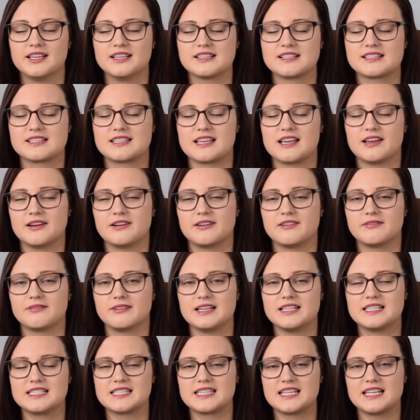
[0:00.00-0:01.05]
So
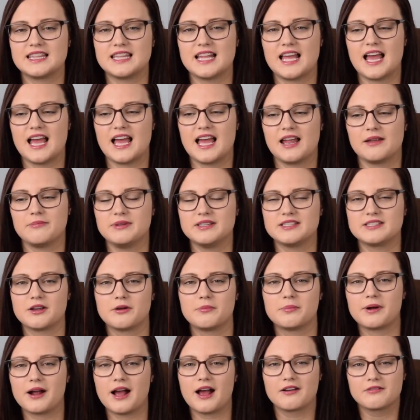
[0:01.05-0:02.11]
we'd send that. I'd be so
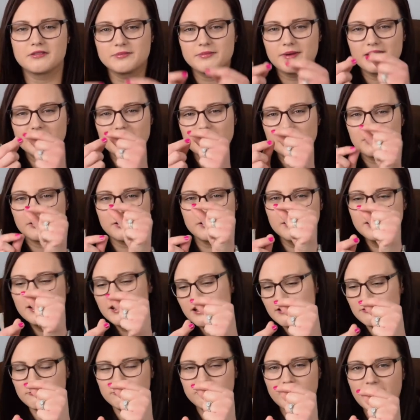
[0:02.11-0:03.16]
proud with my little
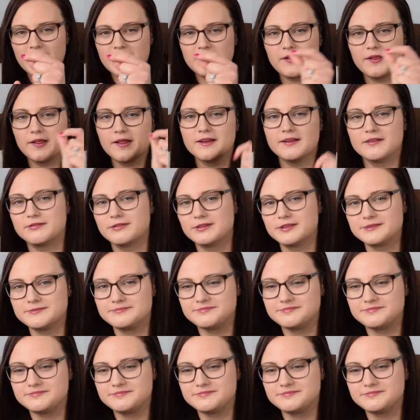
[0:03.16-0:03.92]
vial or